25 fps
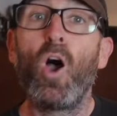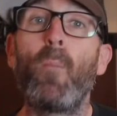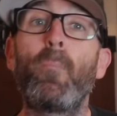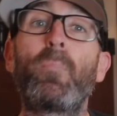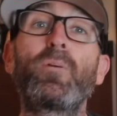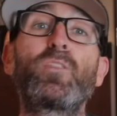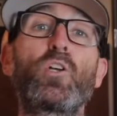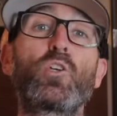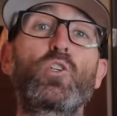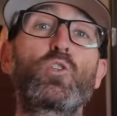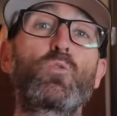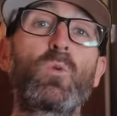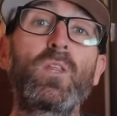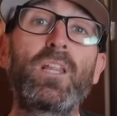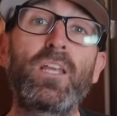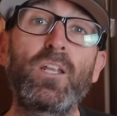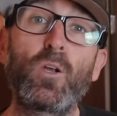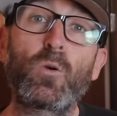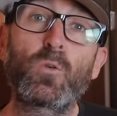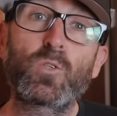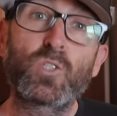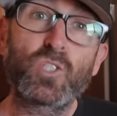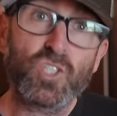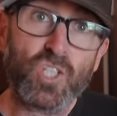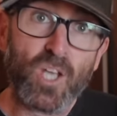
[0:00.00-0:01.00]
but there's really
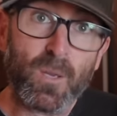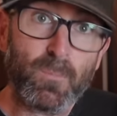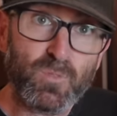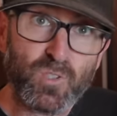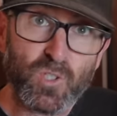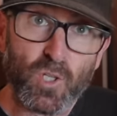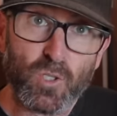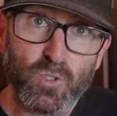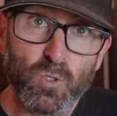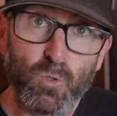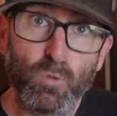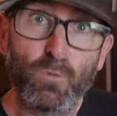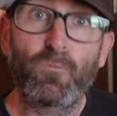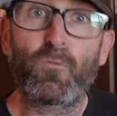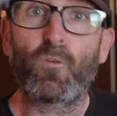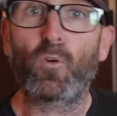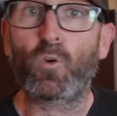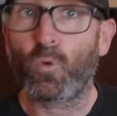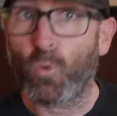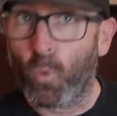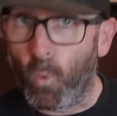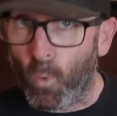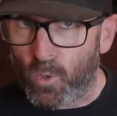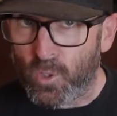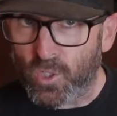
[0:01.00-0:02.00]
no substitute for
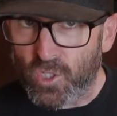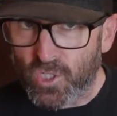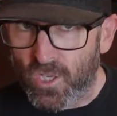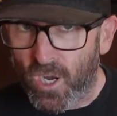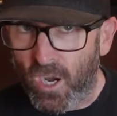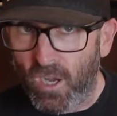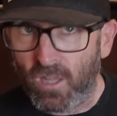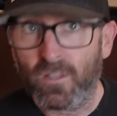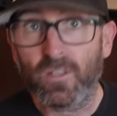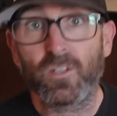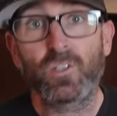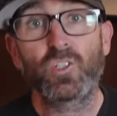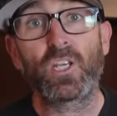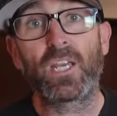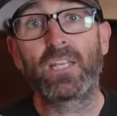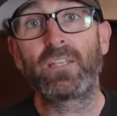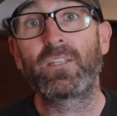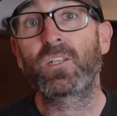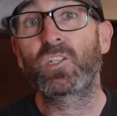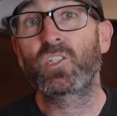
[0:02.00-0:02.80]
course knowledge and